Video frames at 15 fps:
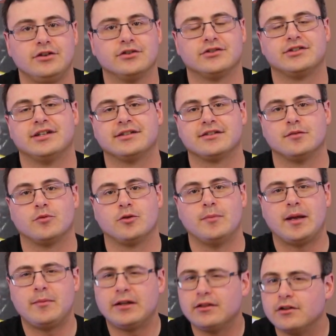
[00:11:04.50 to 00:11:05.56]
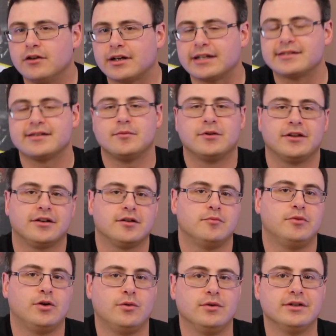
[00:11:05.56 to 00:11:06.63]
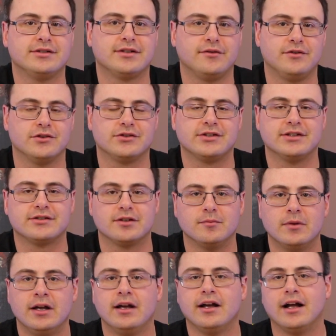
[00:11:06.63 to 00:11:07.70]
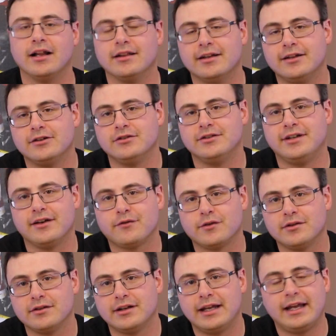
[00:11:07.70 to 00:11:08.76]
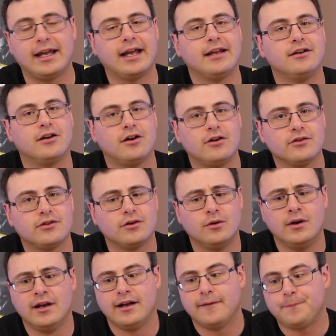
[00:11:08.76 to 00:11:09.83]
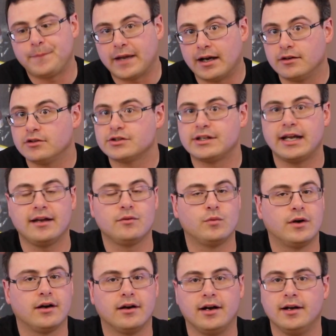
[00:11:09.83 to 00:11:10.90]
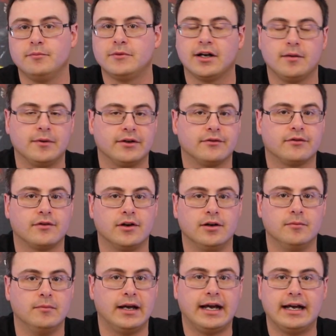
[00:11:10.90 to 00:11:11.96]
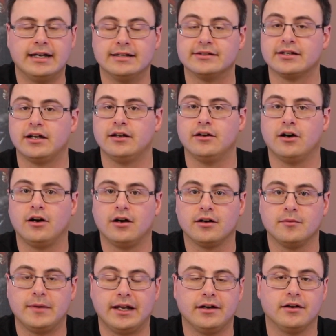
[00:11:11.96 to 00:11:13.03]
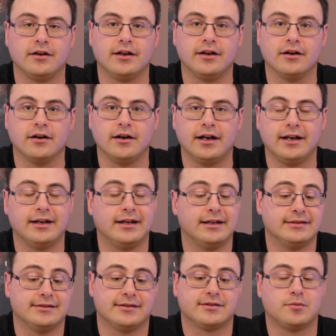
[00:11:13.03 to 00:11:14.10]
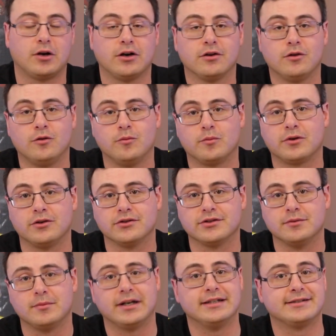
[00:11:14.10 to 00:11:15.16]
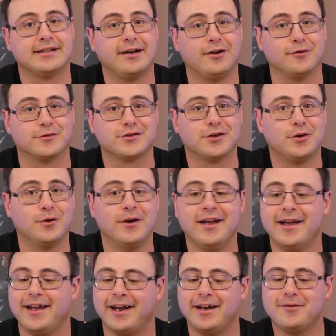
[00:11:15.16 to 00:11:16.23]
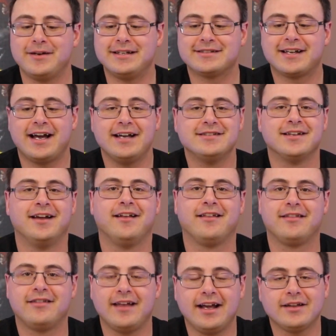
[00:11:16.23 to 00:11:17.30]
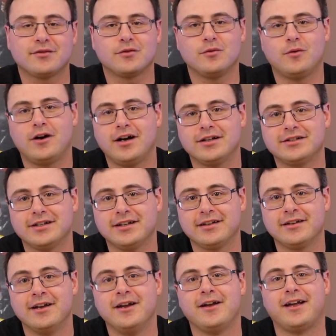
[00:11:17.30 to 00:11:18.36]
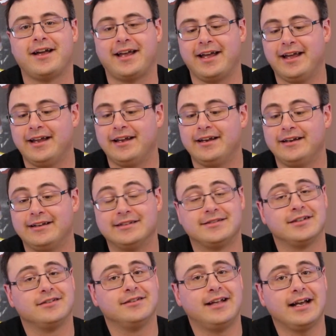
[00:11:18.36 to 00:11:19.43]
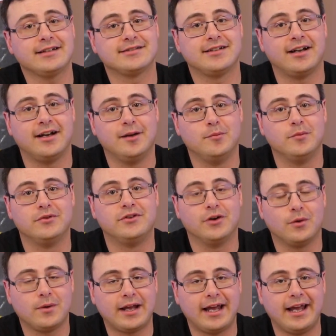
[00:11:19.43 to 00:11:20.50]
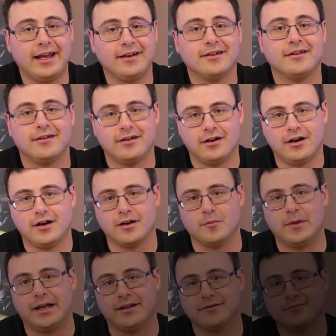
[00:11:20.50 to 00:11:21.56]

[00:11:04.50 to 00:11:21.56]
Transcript: your system, or maybe look at some of the components of your system a little differently, and also understand where I'm coming from as an automator here and as a smart home person myself. So anyways, guys, thanks for watching, and until next time, don't hate, automate.